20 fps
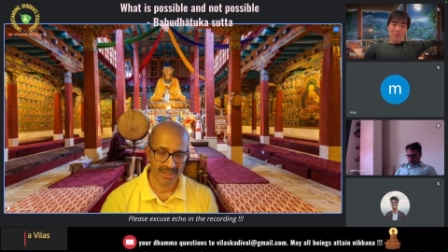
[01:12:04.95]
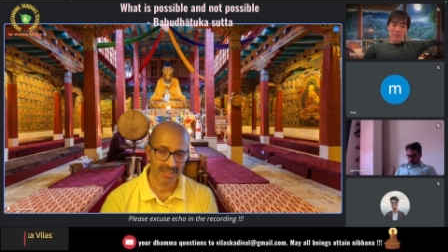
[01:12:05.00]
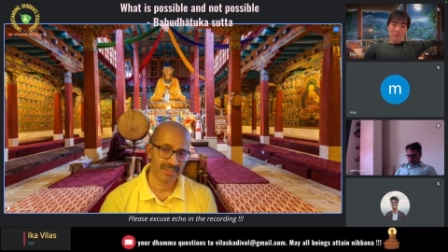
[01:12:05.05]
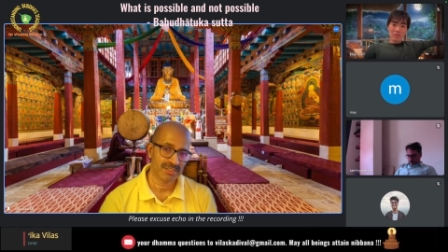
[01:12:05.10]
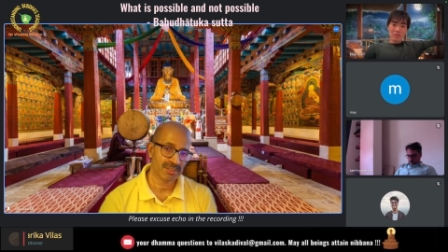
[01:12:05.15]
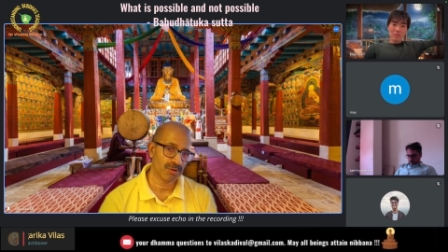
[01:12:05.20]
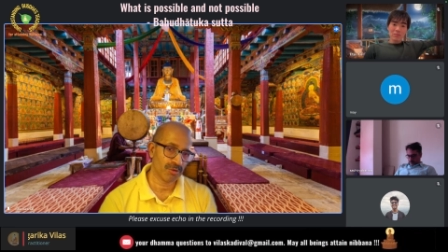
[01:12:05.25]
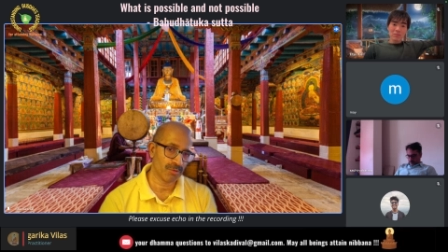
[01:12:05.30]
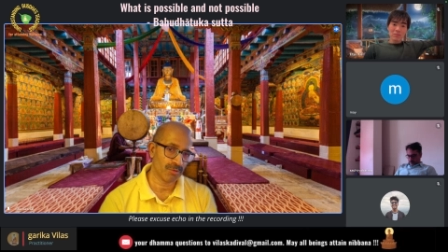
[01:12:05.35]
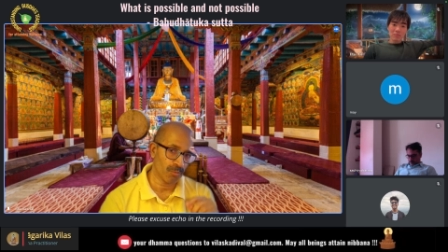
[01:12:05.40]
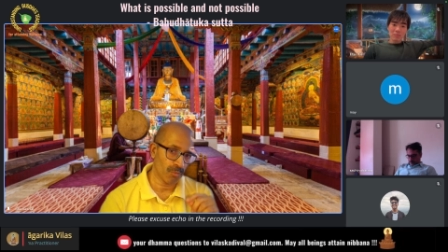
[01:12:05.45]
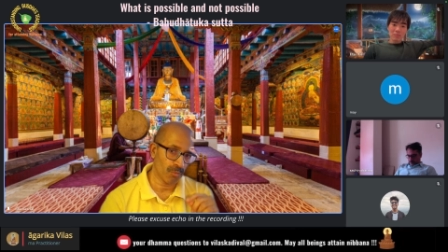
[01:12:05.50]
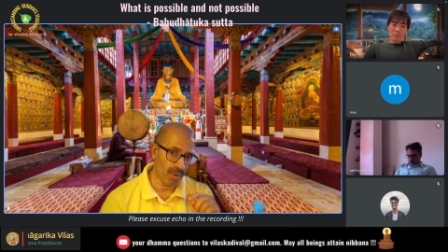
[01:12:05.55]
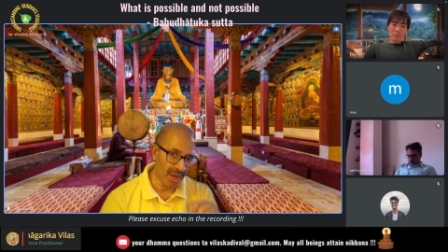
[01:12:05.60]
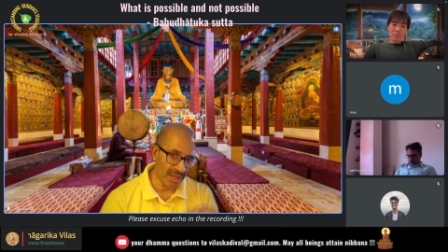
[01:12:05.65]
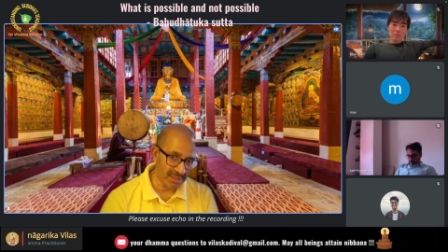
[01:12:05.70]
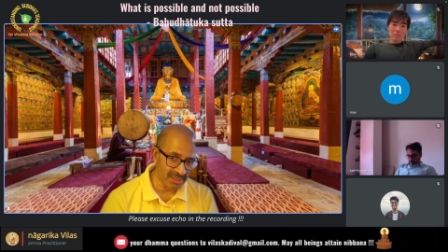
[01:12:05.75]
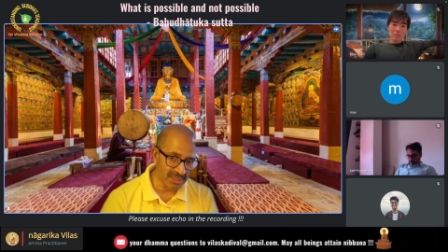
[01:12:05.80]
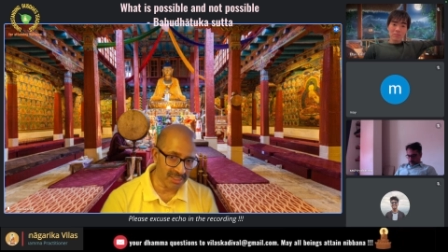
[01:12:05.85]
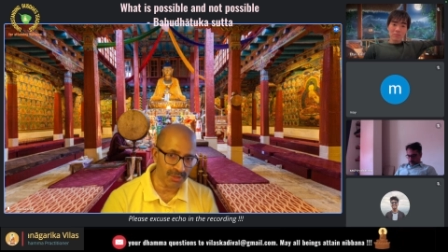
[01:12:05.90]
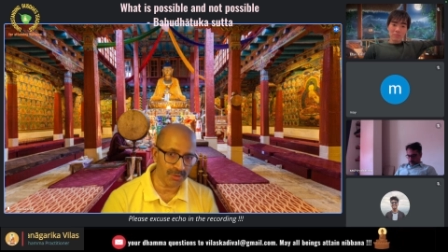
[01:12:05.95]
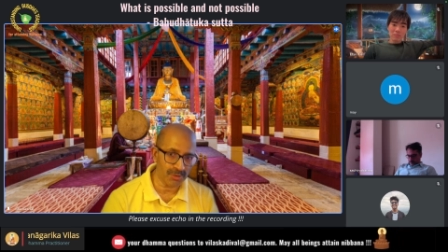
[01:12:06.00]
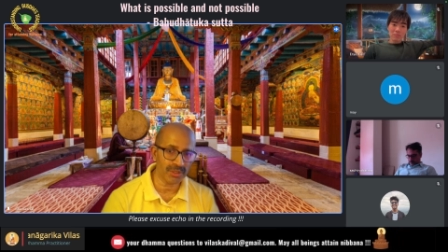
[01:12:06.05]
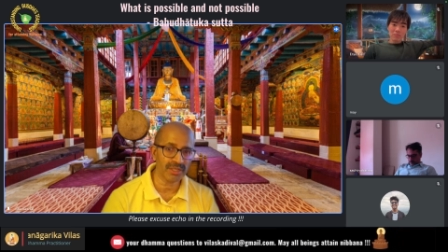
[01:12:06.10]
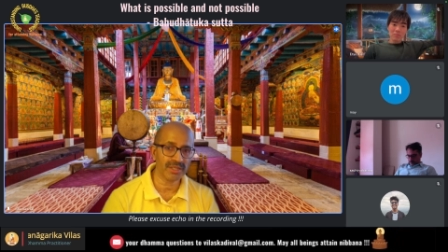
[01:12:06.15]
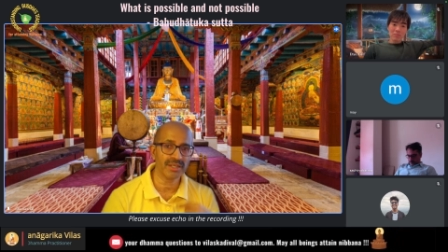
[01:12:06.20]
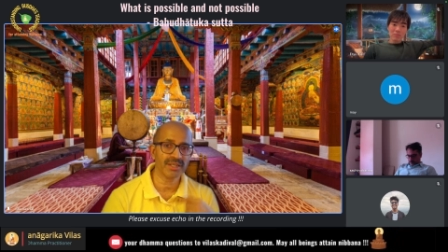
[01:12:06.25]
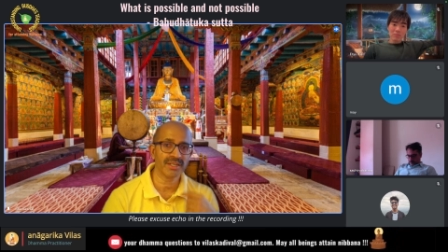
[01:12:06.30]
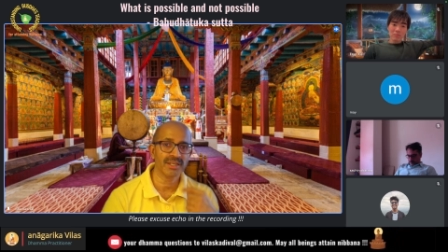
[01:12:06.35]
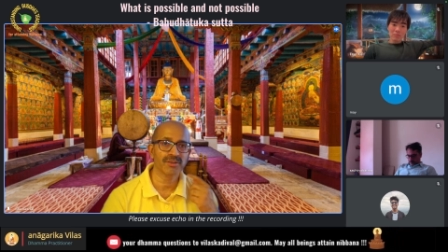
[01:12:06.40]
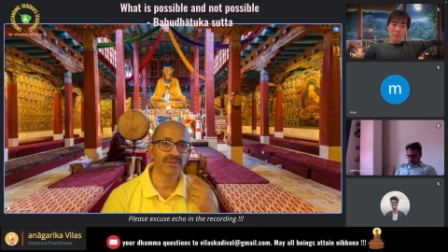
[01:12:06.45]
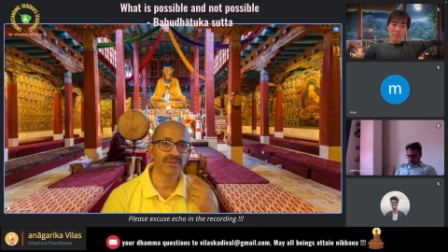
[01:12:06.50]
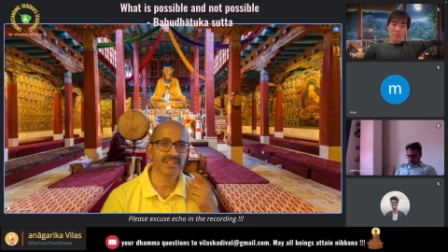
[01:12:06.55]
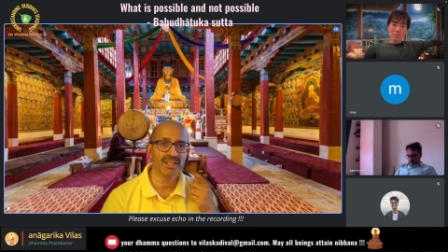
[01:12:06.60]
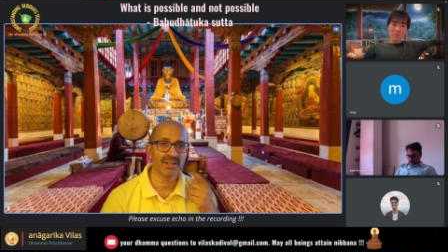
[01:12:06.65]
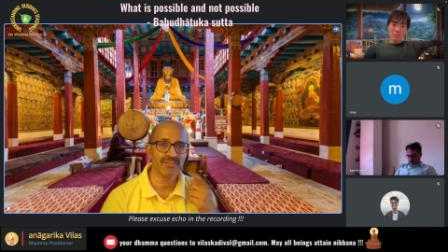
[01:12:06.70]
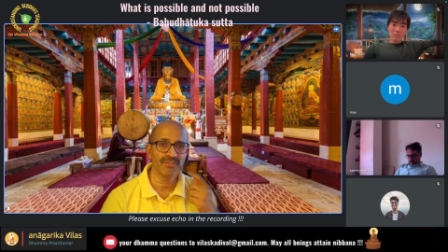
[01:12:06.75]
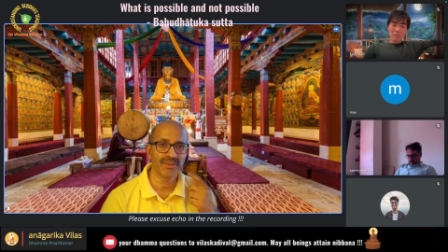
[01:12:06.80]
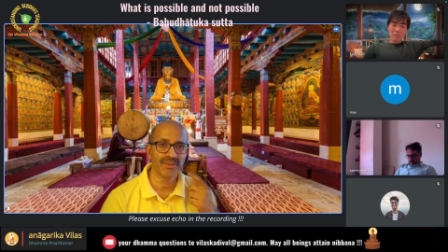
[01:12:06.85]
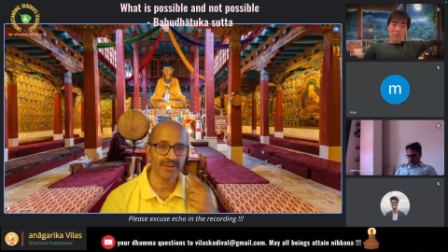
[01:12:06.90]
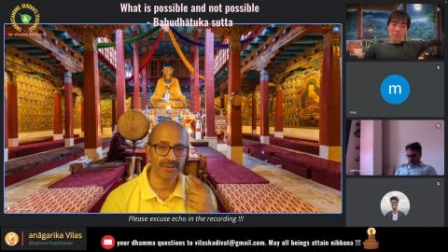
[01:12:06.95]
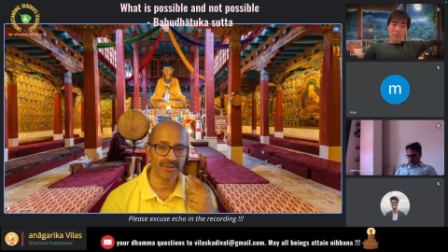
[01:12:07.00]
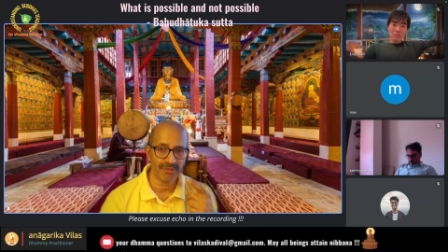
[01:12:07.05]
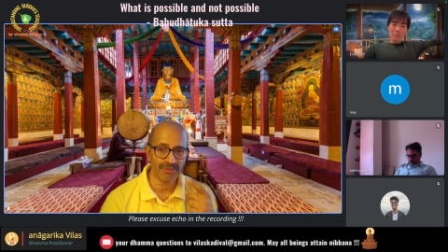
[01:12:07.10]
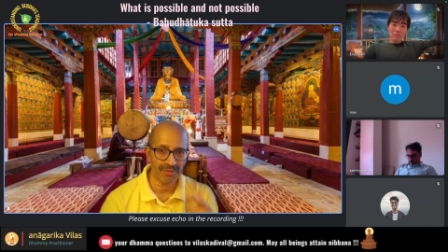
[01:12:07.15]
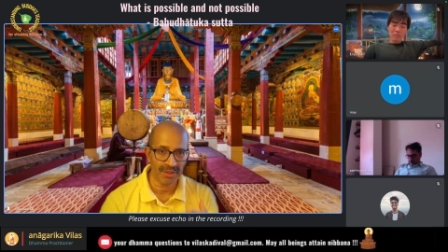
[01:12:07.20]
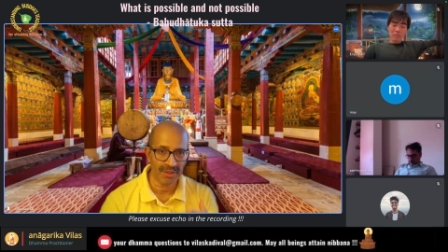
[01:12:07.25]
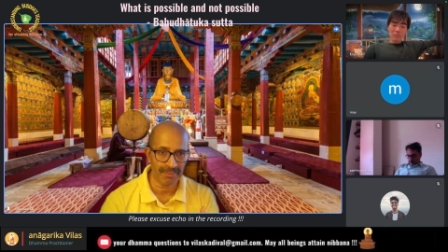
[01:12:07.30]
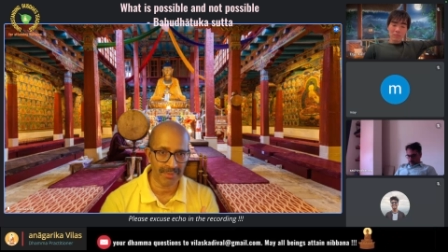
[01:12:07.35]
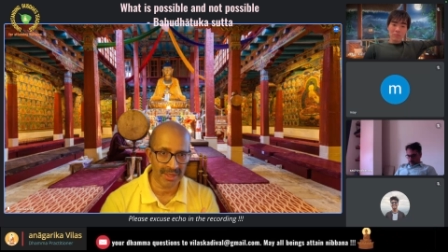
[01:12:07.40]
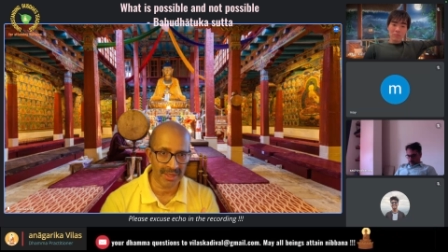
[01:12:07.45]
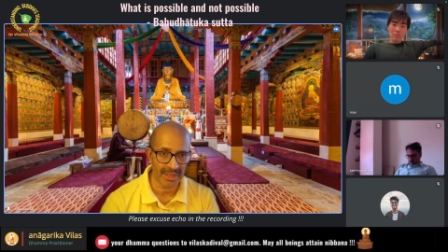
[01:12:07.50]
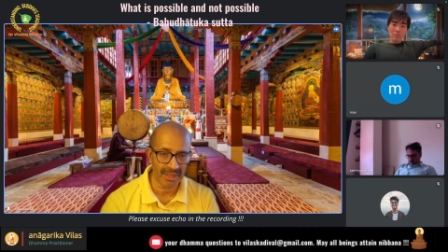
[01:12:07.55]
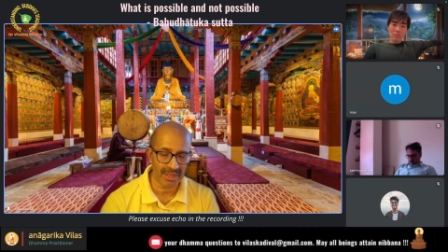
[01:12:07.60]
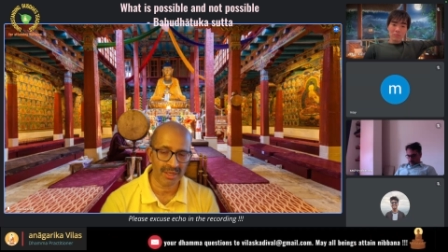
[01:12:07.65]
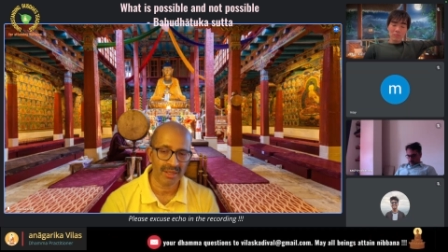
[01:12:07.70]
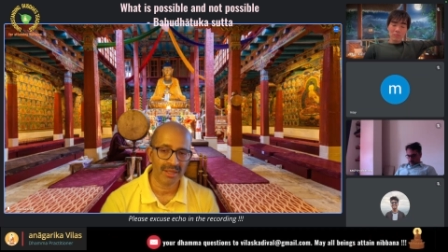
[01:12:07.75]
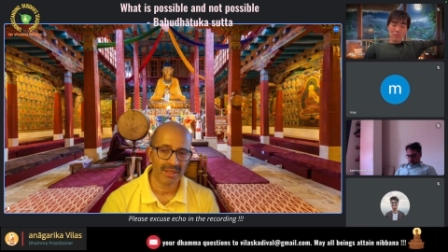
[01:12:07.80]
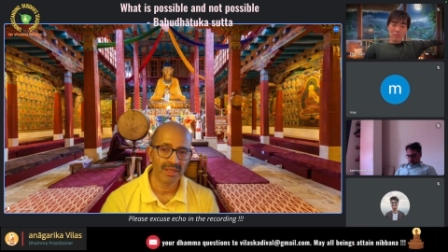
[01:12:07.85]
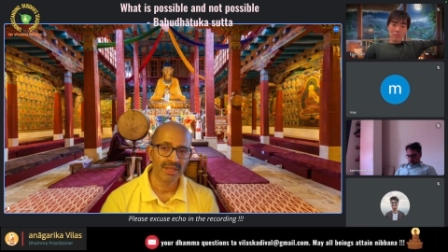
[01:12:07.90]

So once you turn yourself into a female,